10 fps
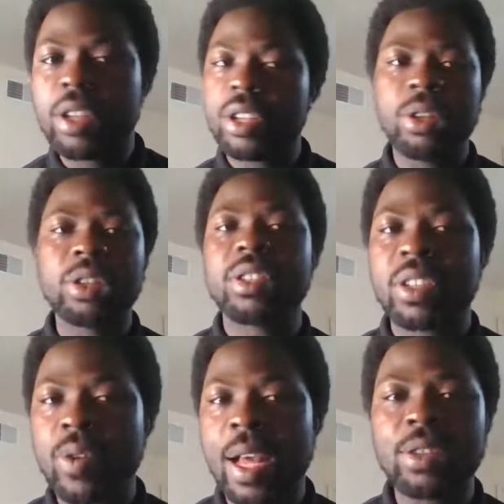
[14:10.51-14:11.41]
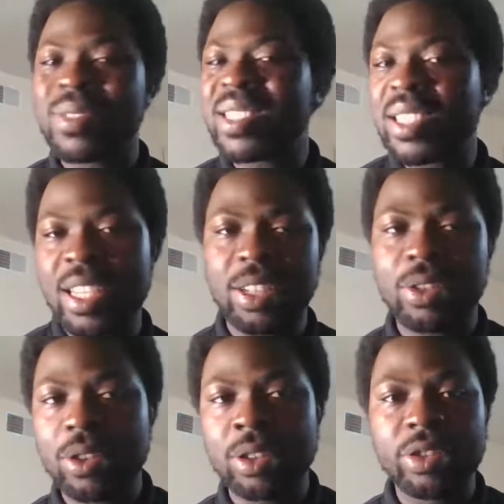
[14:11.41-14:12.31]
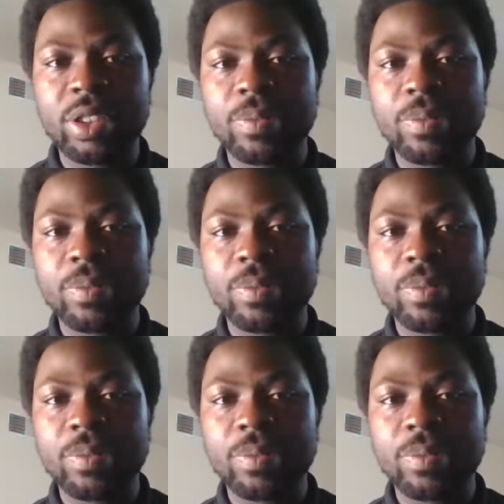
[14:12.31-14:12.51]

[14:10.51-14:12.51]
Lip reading: not required to stay in the country.